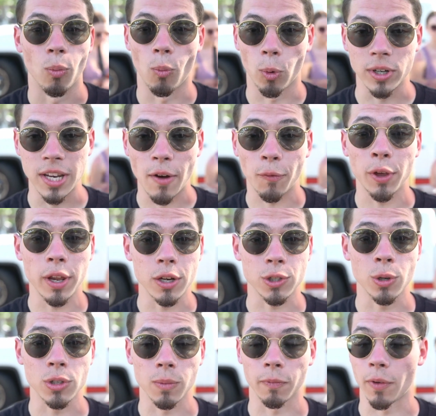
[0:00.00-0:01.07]
We're definitely going to
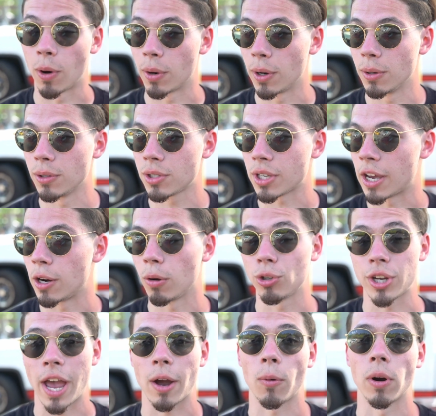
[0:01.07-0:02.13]
shoot some photos. I know
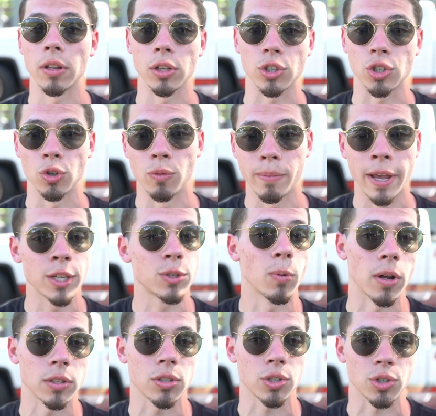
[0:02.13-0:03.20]
Jack wanted to shoot. Mace
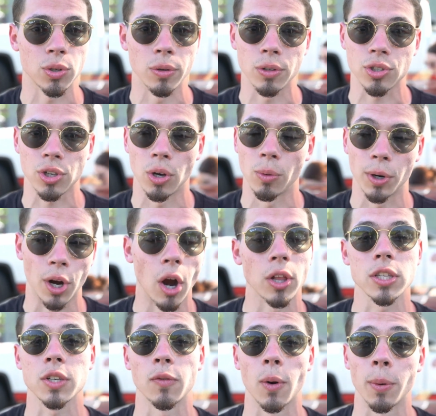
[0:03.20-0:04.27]
wants to shoot. So
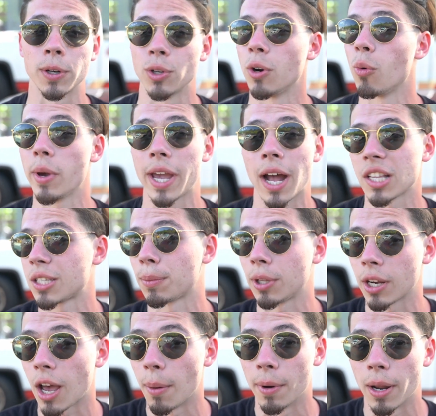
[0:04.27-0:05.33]
regardless of what we're doing, we got something
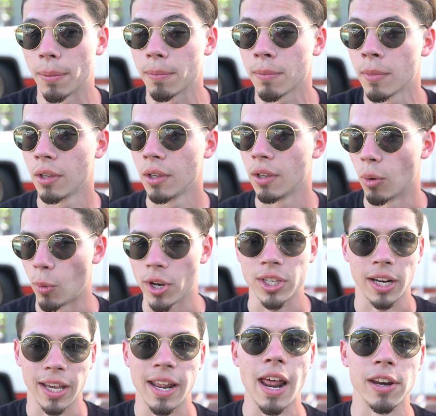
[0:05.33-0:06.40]
coming up. We just got
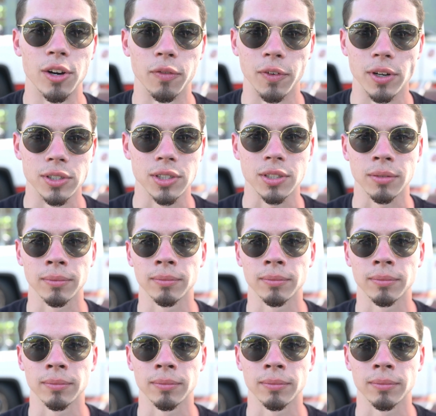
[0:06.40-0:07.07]
to get out of here first.